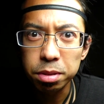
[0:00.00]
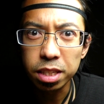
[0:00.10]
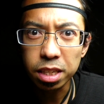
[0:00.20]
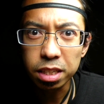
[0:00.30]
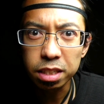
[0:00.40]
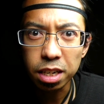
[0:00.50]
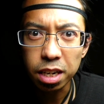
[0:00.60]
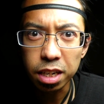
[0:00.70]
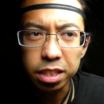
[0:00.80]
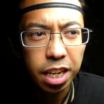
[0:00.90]
these
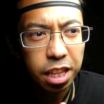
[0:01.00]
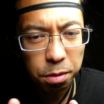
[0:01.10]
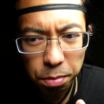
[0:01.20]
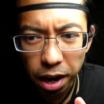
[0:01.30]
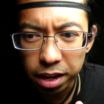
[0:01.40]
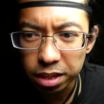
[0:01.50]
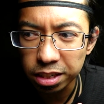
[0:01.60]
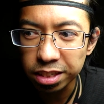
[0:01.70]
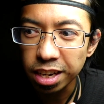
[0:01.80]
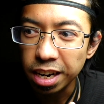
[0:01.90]
talent
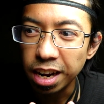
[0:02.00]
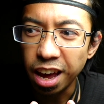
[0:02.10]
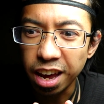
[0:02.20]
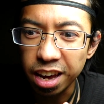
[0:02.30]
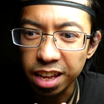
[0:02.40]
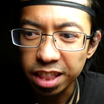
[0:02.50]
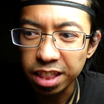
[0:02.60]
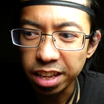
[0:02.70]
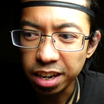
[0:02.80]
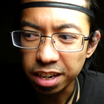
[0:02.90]
buyers and
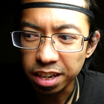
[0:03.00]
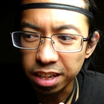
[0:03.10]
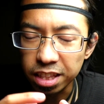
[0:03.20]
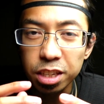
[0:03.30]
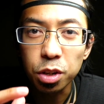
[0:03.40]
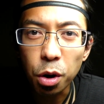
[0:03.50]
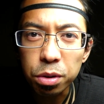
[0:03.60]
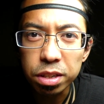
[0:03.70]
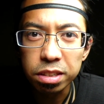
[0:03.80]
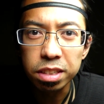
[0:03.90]
these
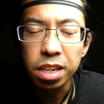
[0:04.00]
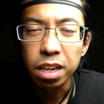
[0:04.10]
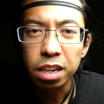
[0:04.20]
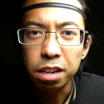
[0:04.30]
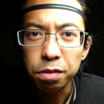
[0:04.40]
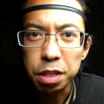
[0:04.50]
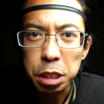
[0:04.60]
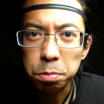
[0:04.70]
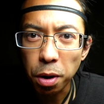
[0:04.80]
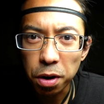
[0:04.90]
owners of
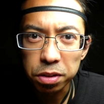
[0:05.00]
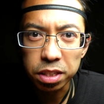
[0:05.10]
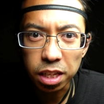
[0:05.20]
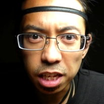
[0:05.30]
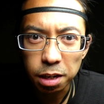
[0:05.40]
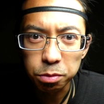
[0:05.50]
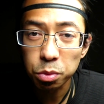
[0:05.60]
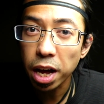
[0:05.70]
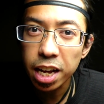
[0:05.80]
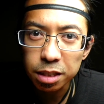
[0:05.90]
these bars and clubs
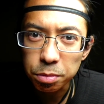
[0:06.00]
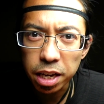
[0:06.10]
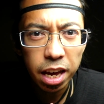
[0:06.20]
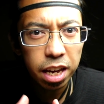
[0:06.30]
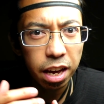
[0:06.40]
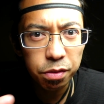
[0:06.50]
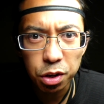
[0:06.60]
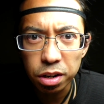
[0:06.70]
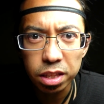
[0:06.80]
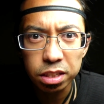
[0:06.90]
will ask me, hey, have you
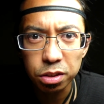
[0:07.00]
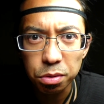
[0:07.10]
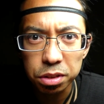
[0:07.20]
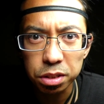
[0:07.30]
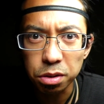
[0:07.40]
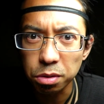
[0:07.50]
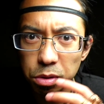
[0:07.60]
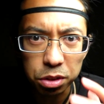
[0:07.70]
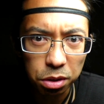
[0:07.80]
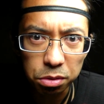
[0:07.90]
heard of so-and-so
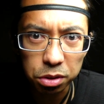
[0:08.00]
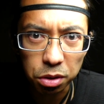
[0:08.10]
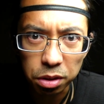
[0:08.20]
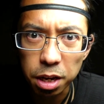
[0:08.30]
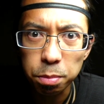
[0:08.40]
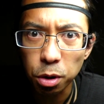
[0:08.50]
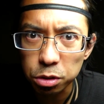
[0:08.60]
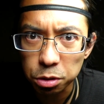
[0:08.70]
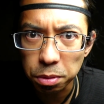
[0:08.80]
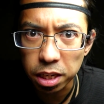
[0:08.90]
or so-and-so? They
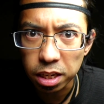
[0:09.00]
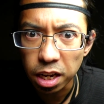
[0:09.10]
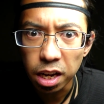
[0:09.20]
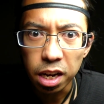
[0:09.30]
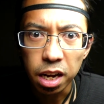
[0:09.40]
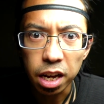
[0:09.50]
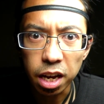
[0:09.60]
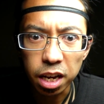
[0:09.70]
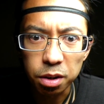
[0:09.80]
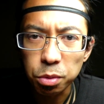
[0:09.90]
approach me
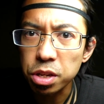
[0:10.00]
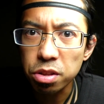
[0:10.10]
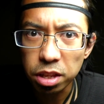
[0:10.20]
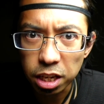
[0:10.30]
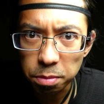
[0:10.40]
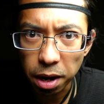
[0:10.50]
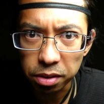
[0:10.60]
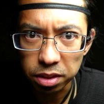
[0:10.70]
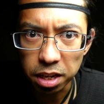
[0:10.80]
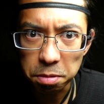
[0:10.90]
and what do you think
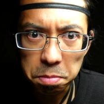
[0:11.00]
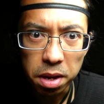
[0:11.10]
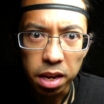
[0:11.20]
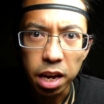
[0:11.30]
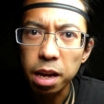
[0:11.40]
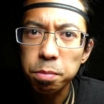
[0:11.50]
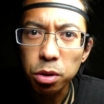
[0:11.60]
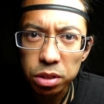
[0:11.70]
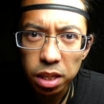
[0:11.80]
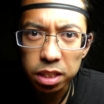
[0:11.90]
about them? And
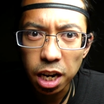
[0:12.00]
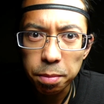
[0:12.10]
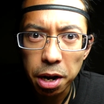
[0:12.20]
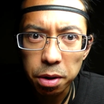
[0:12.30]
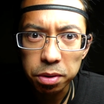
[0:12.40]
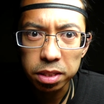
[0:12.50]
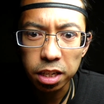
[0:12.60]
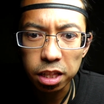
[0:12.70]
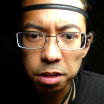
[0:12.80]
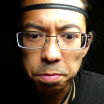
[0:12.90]
most of the time I always
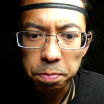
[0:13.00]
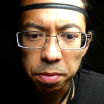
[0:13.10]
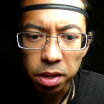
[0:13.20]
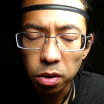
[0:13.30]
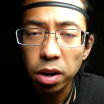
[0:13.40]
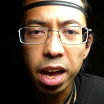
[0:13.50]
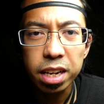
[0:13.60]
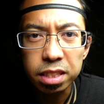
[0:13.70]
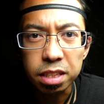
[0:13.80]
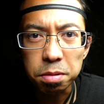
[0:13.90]
tell them, or I
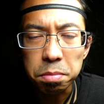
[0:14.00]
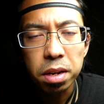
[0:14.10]
ask them,